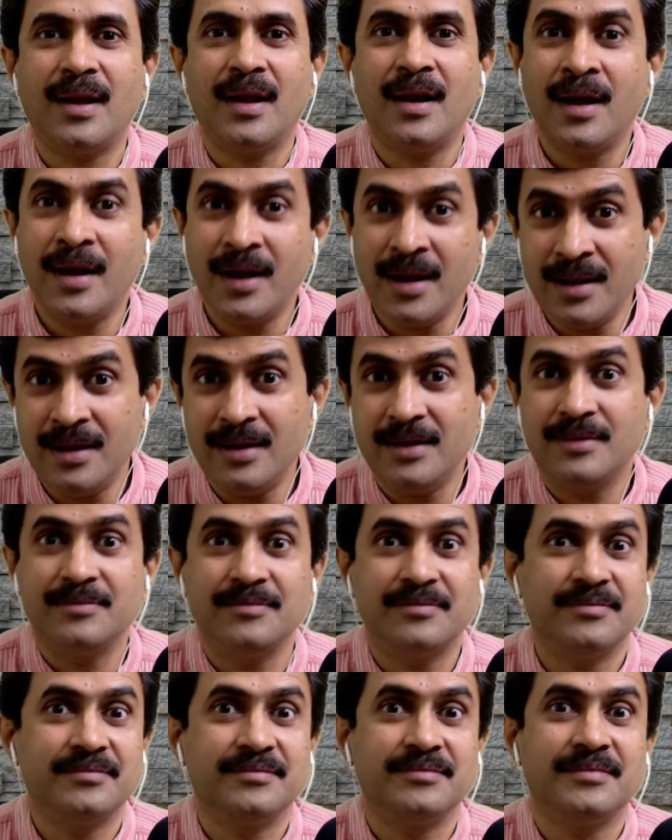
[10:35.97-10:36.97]
I
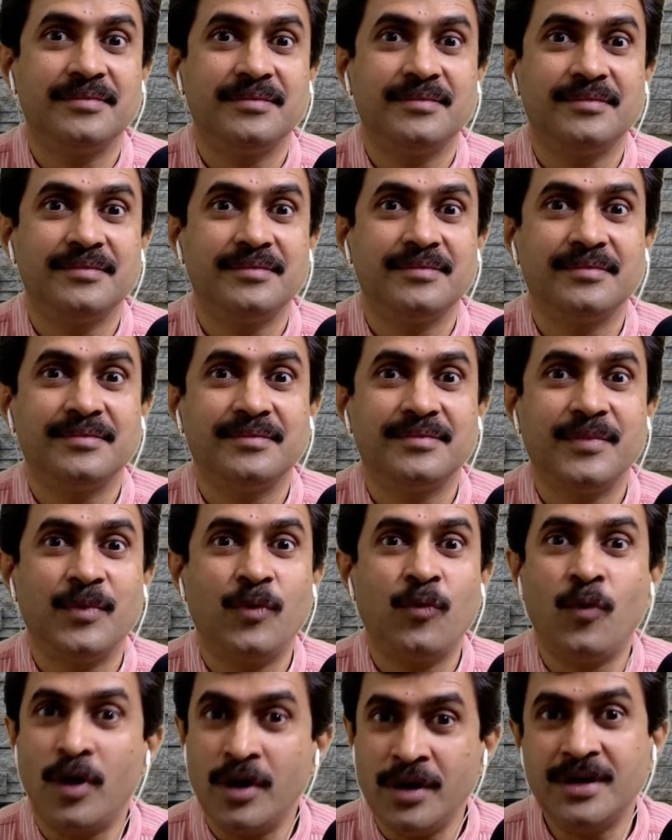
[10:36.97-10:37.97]

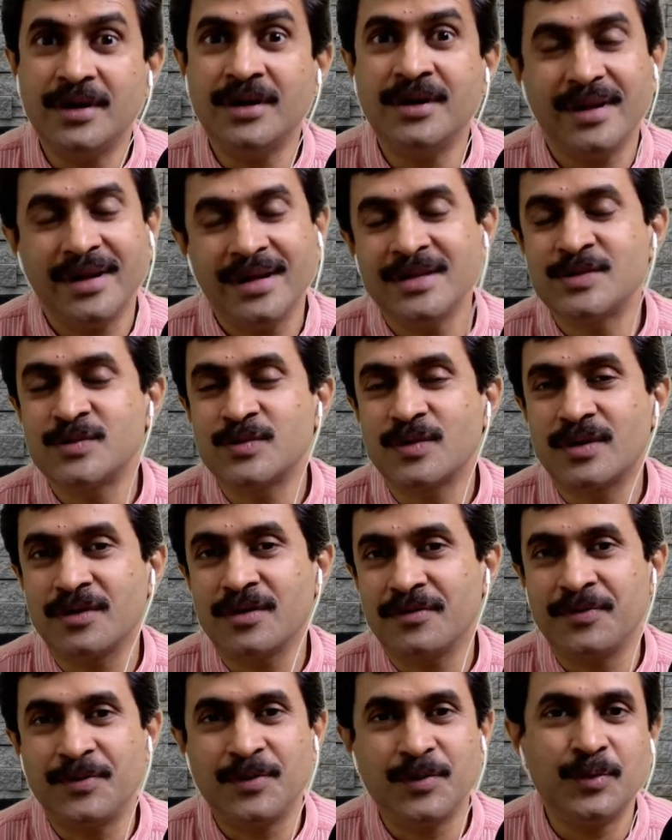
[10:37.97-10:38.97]
wanted each one
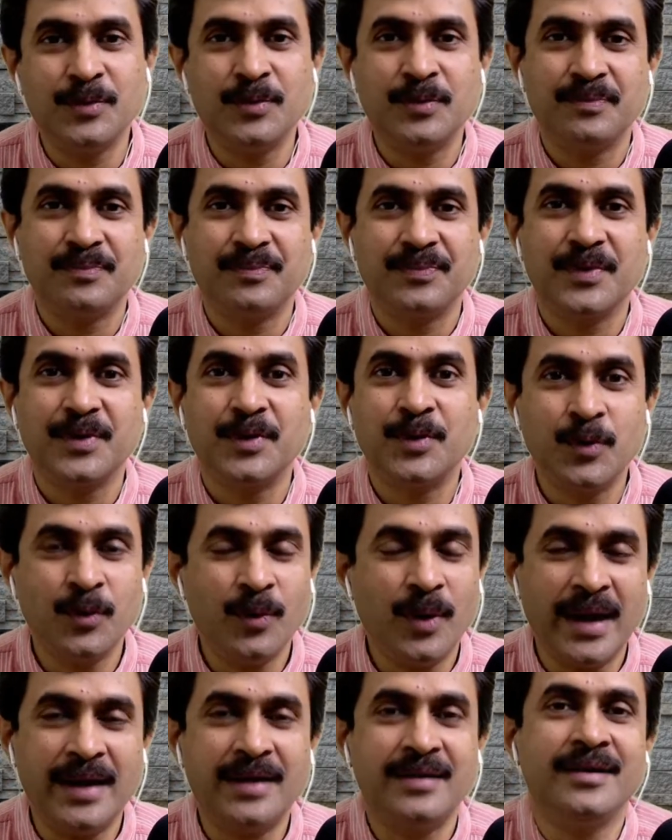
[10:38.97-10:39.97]
of you
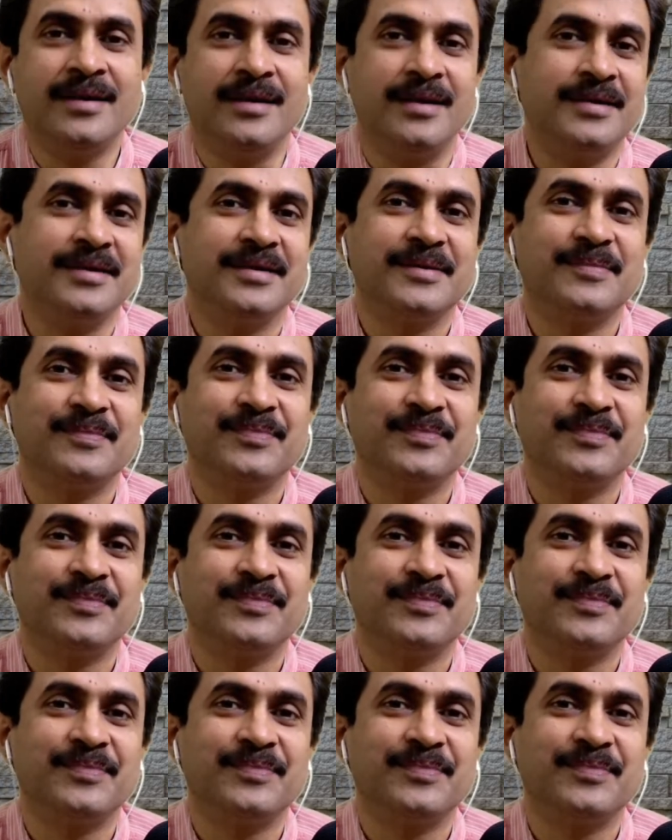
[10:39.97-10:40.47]
to attend